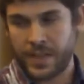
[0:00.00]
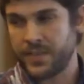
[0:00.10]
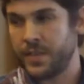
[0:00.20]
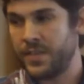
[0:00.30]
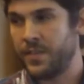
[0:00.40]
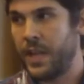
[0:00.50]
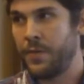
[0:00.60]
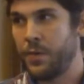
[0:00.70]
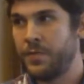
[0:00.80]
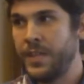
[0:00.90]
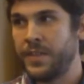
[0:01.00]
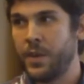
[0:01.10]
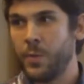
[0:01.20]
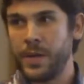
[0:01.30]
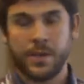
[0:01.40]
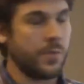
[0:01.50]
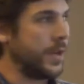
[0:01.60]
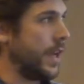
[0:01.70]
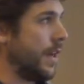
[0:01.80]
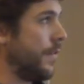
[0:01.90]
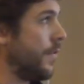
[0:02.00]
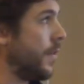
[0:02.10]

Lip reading: So that's the level of detail we have.